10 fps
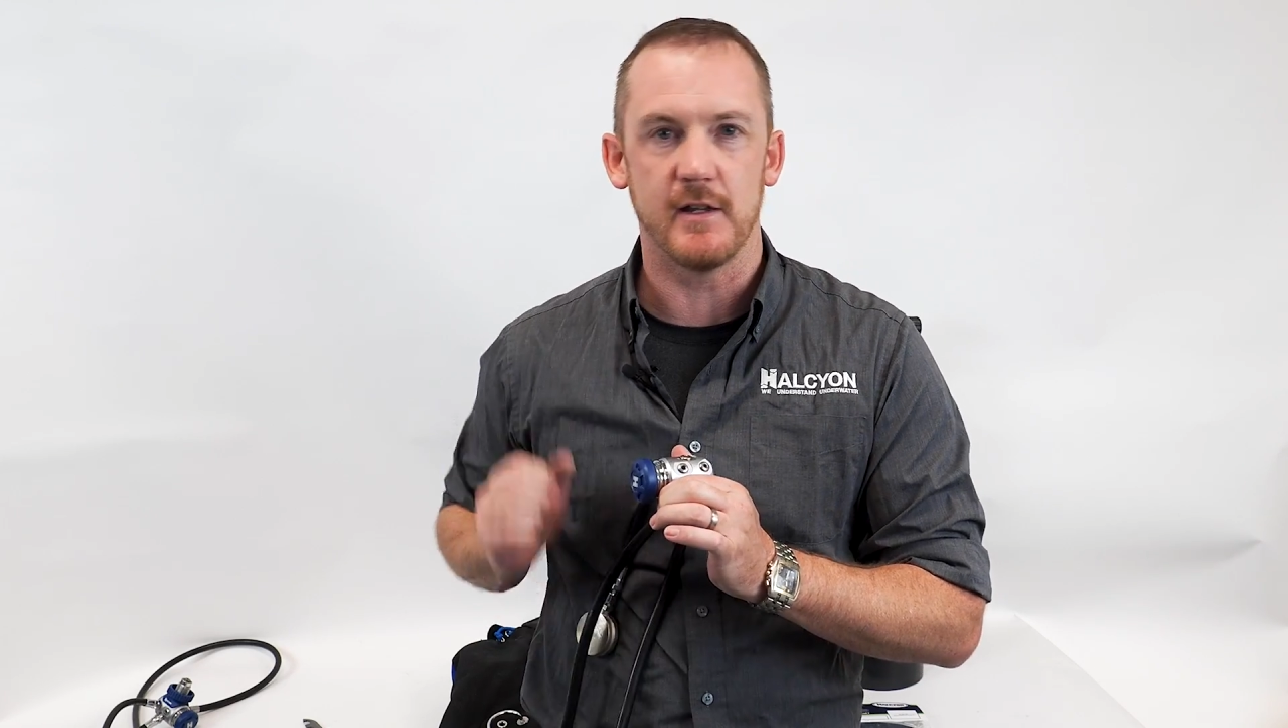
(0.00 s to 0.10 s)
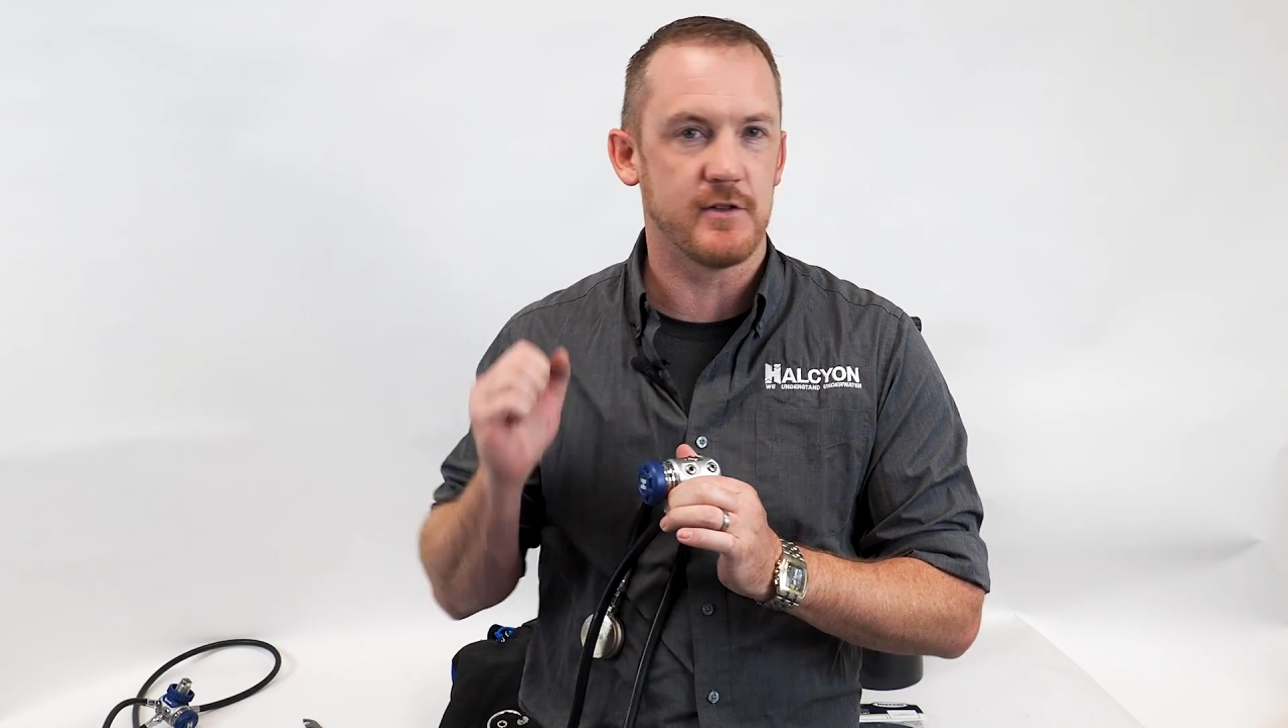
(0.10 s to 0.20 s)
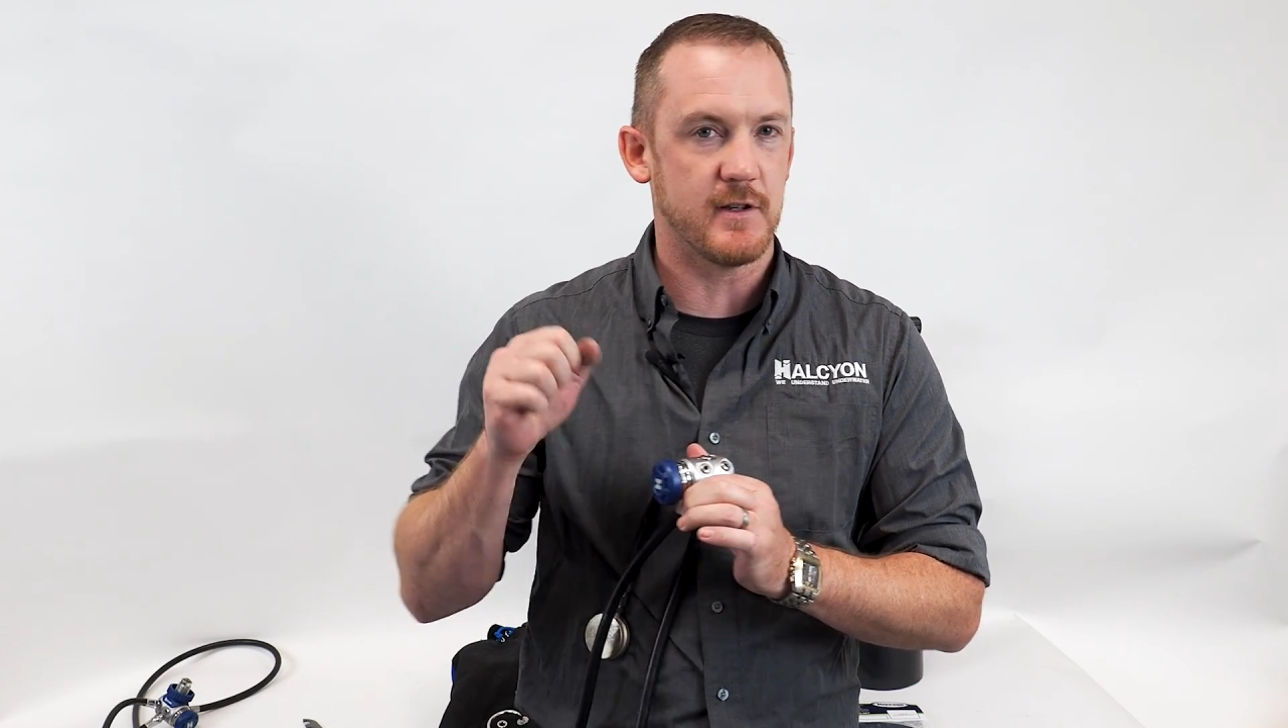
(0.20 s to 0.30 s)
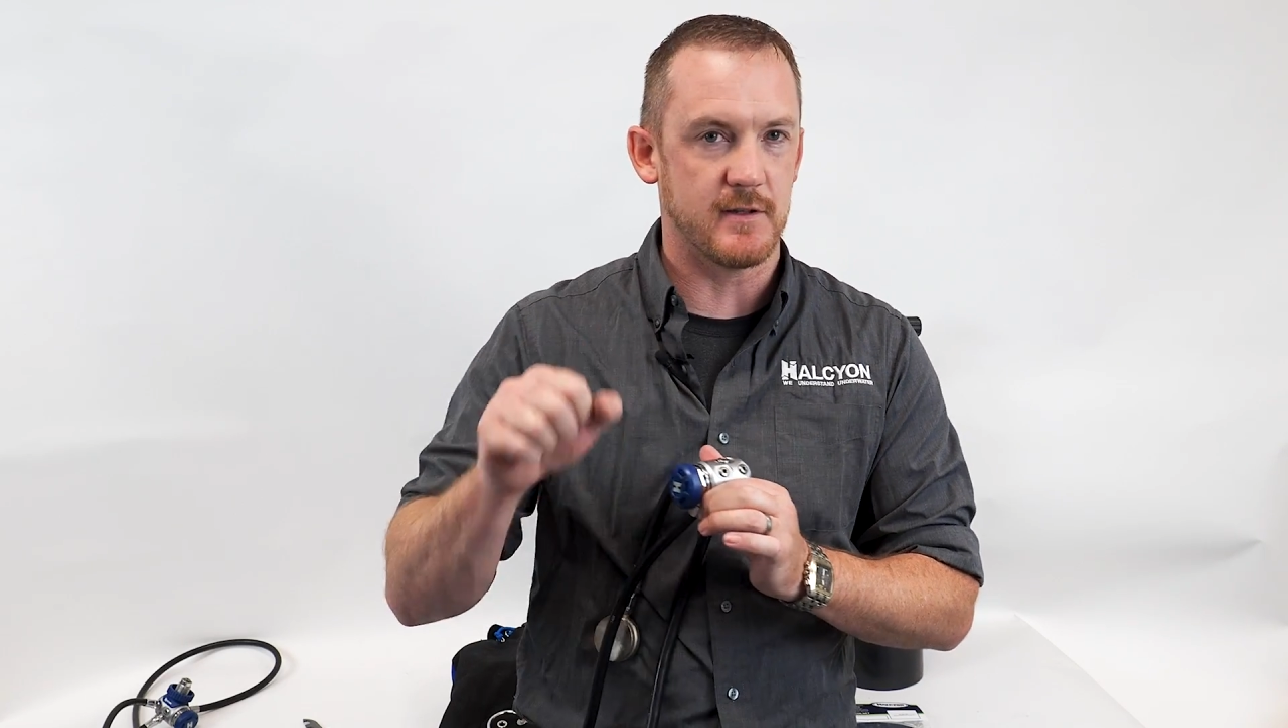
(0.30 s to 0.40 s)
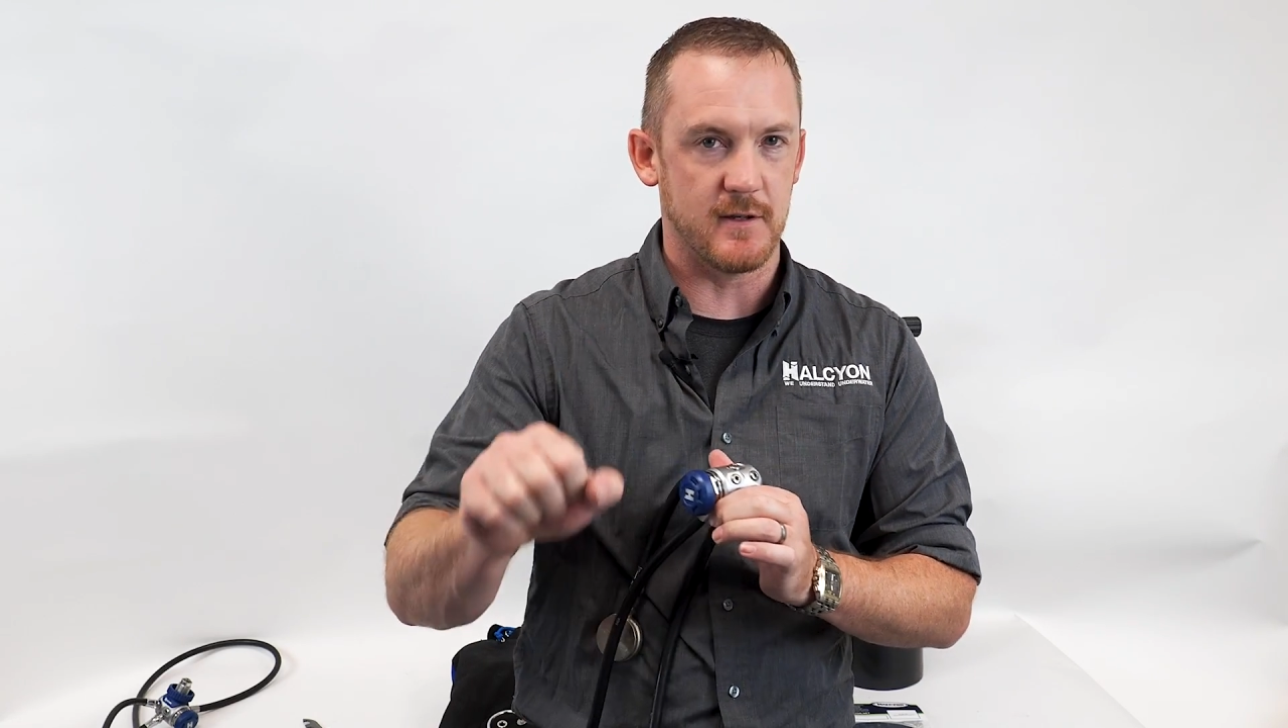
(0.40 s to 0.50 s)

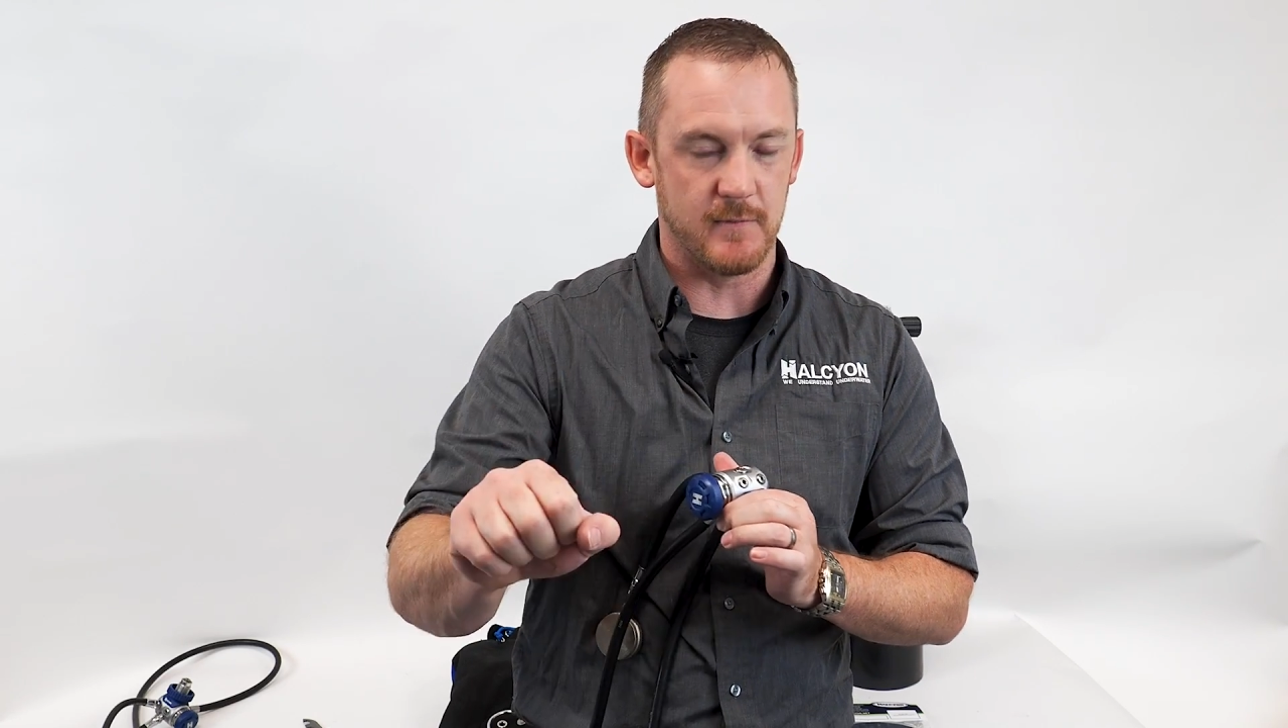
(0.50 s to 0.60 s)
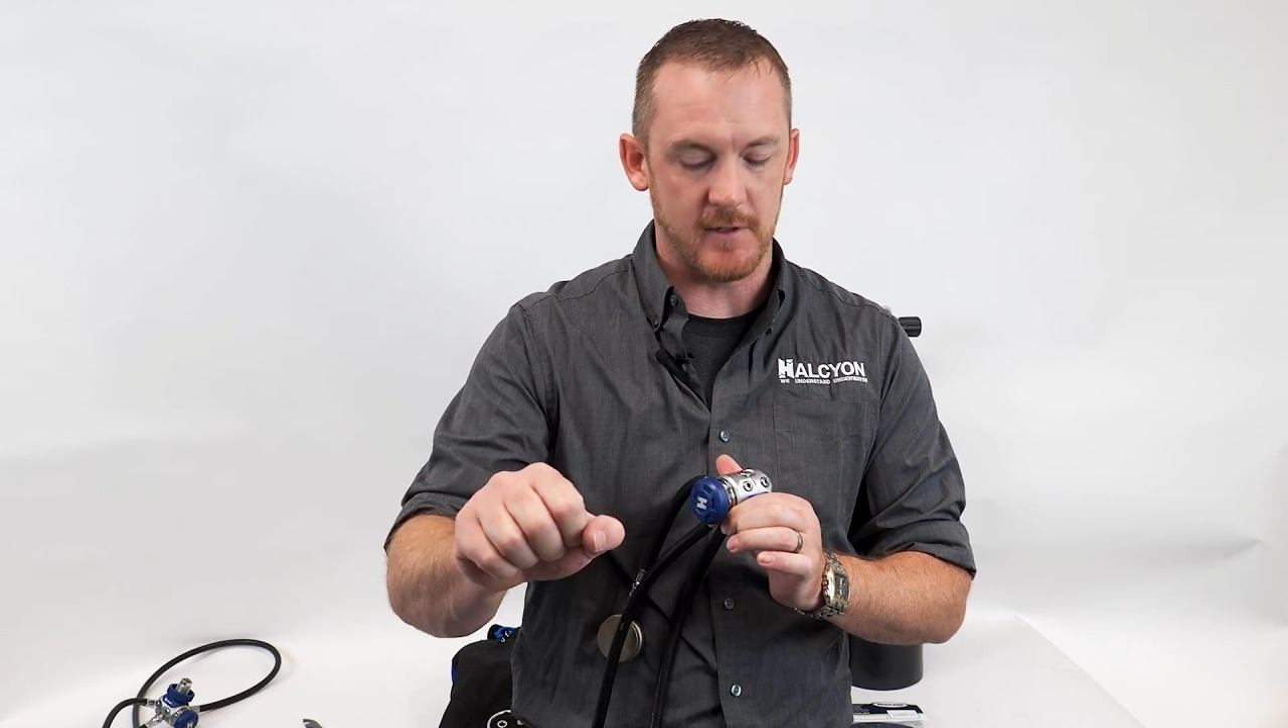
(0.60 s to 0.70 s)
inches as we